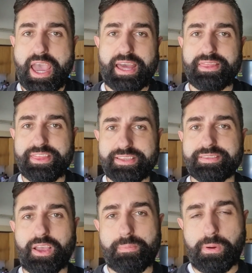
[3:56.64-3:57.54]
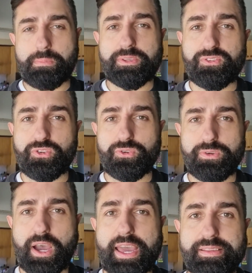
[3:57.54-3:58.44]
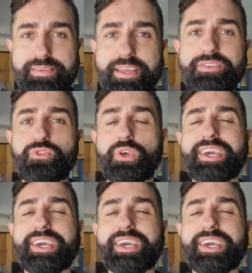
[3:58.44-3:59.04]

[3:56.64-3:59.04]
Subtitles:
And this, I promise you, I intend to